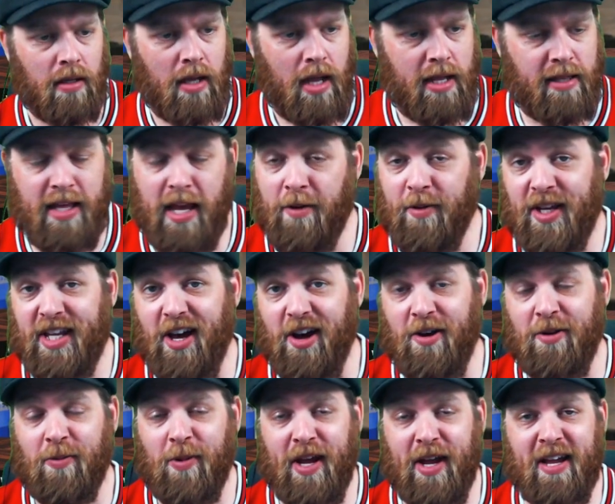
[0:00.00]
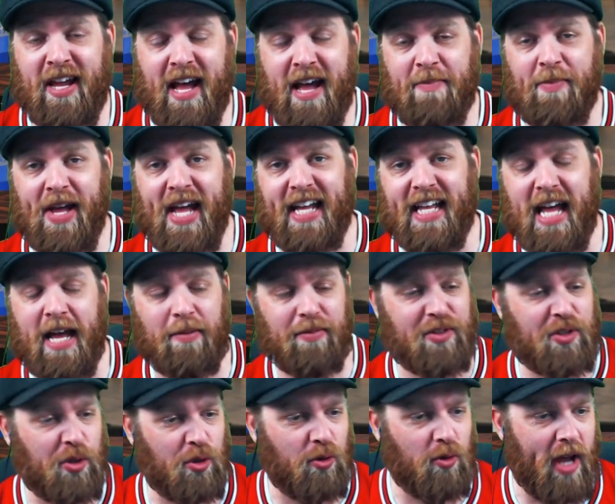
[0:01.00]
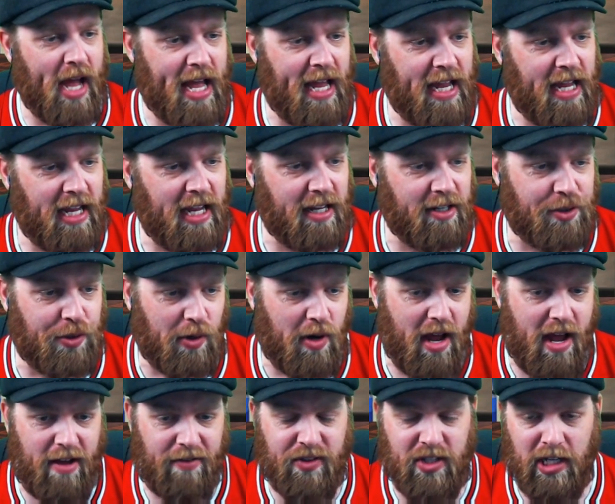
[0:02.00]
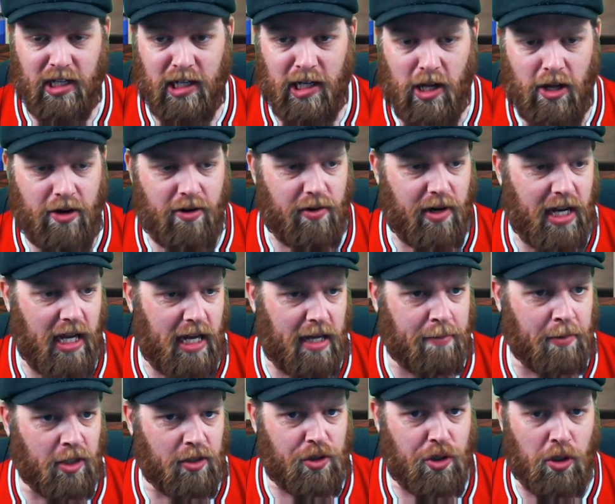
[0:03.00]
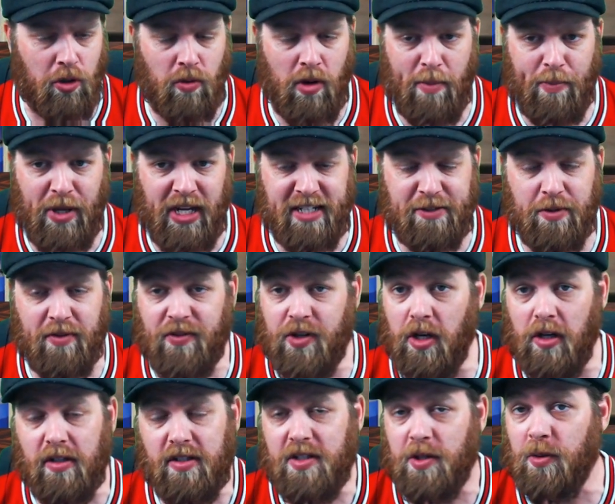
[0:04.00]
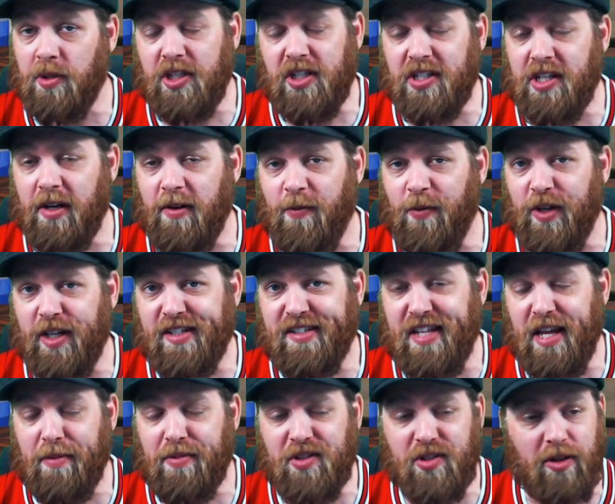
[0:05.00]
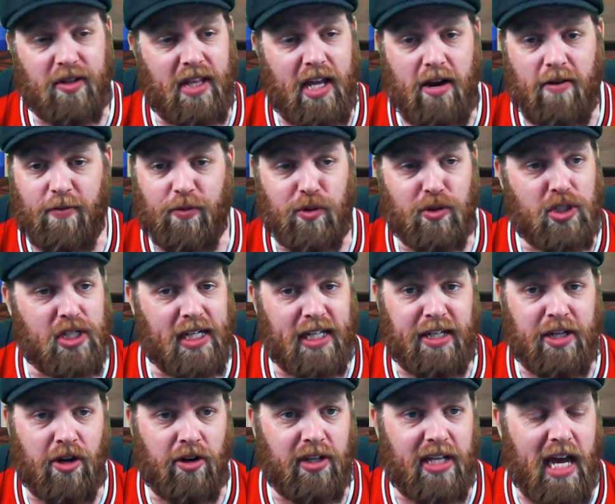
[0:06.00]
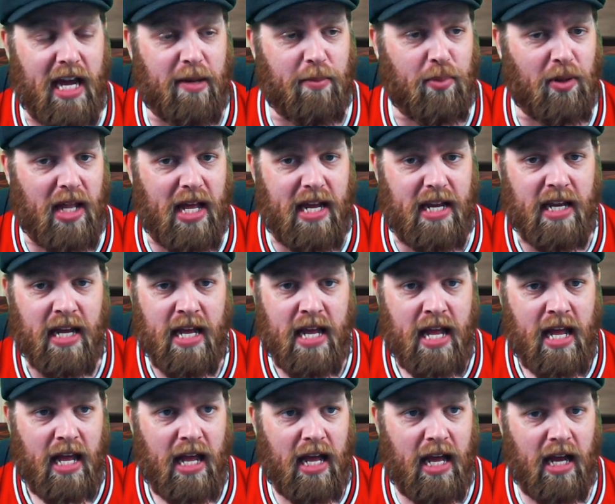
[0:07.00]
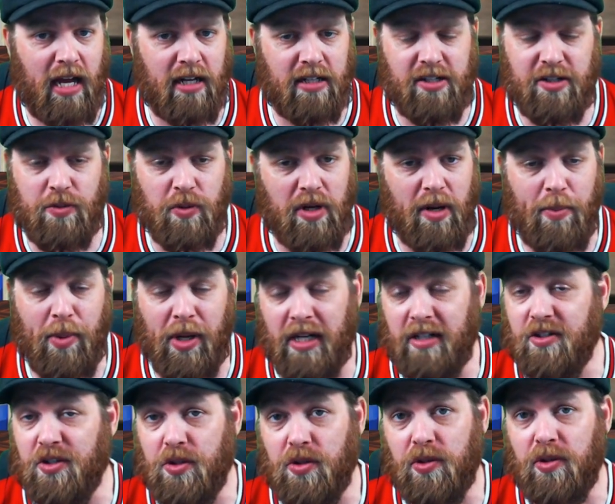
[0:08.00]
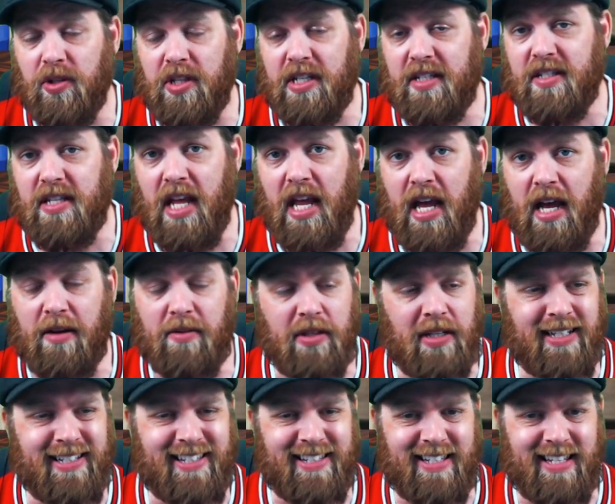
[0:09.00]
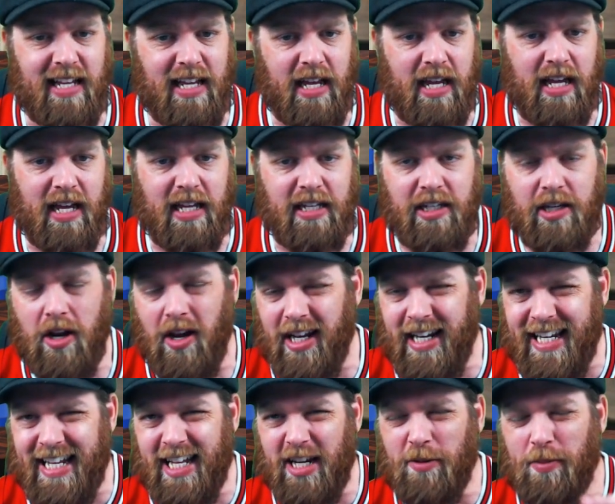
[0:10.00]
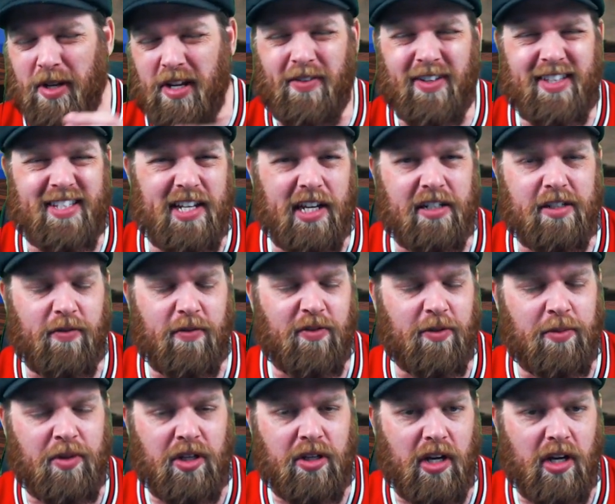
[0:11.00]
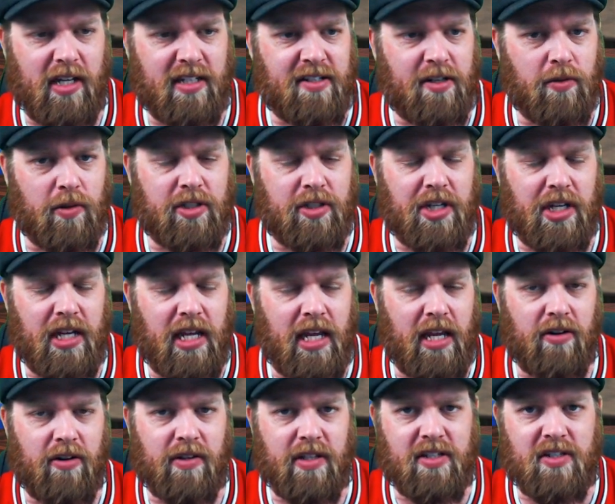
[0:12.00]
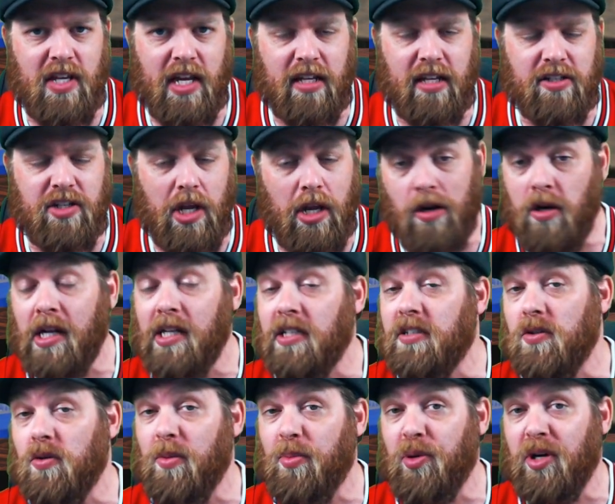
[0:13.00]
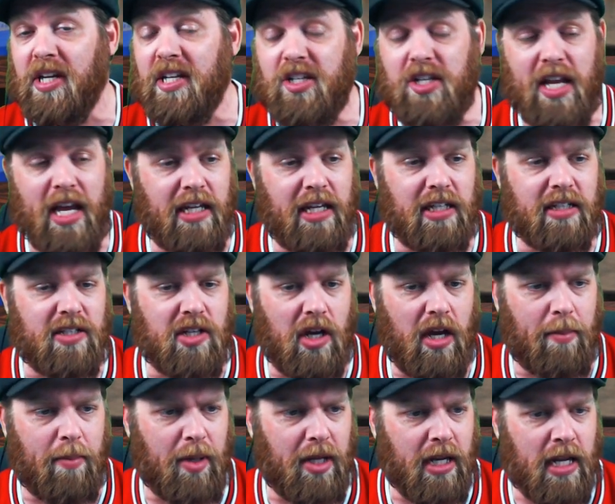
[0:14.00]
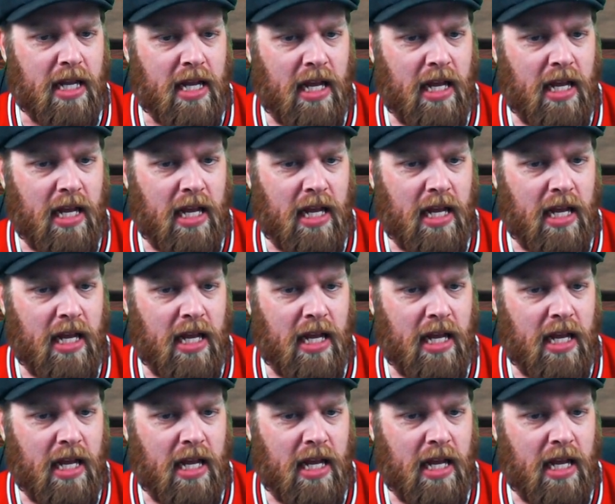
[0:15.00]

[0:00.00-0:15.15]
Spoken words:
And there we go. We are back up to a draft lottery. I'm not sure what picks we've got, so we're just going to finish the episode there. Unfortunately, no gameplay. I just want to punch through this now. There's, a little bit of attention from you guys that are watching it here on the second channel, and I do appreciate your time. But,